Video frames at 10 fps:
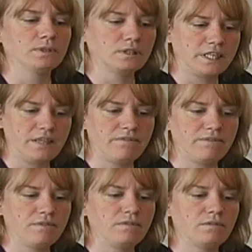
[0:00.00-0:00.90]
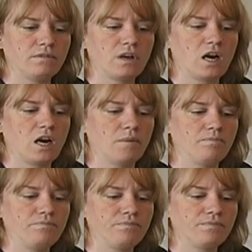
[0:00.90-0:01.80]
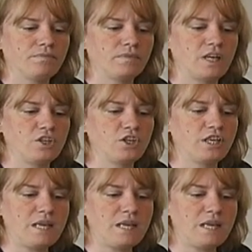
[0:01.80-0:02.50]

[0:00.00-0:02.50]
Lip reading: leave. It should